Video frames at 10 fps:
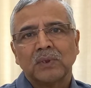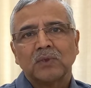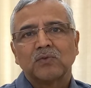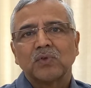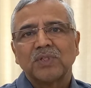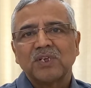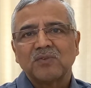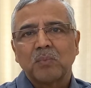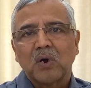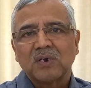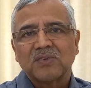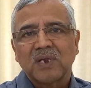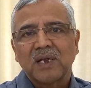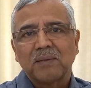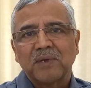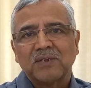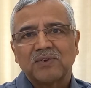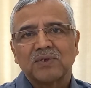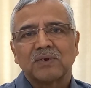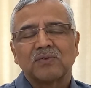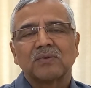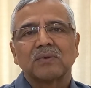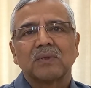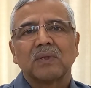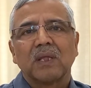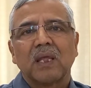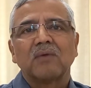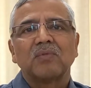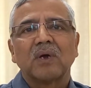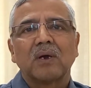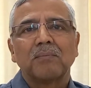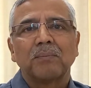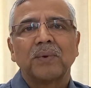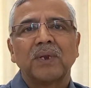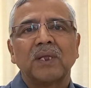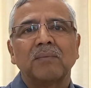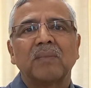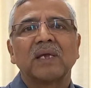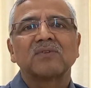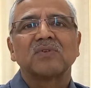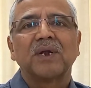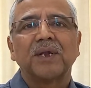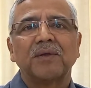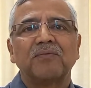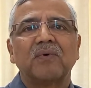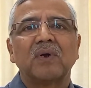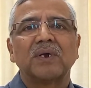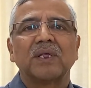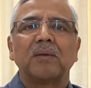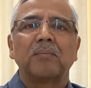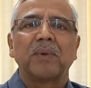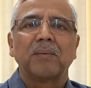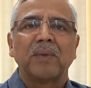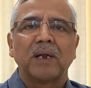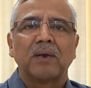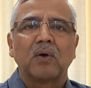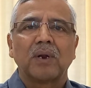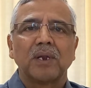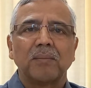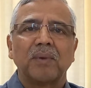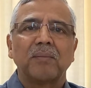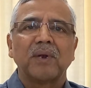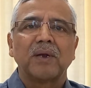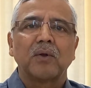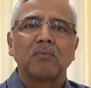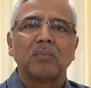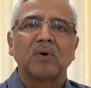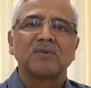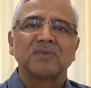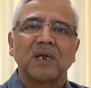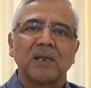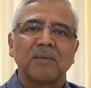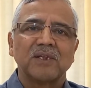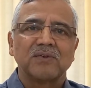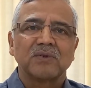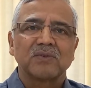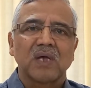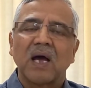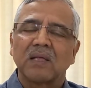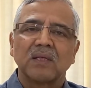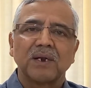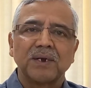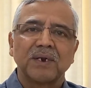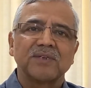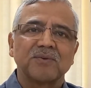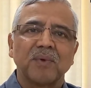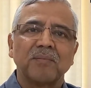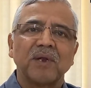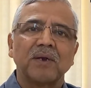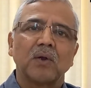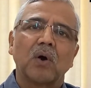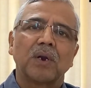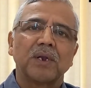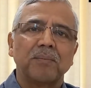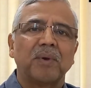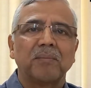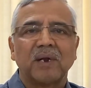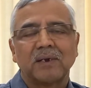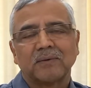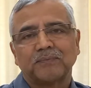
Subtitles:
So these bonds and debentures, if the company makes a default in payment or repayment of bonds and debentures, either interest payment or repayment,